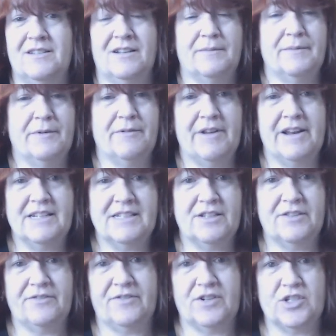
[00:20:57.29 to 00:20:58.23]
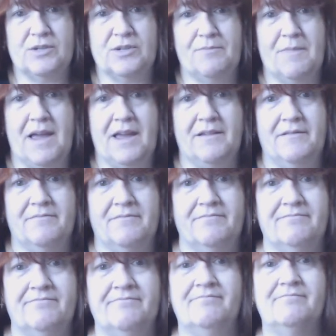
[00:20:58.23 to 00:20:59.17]
not going to be ready until the 1st of May.
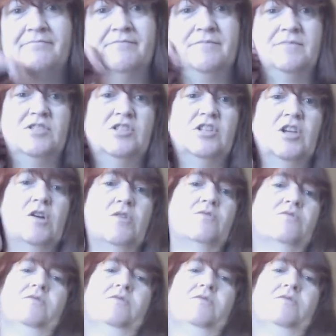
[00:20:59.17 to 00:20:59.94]
So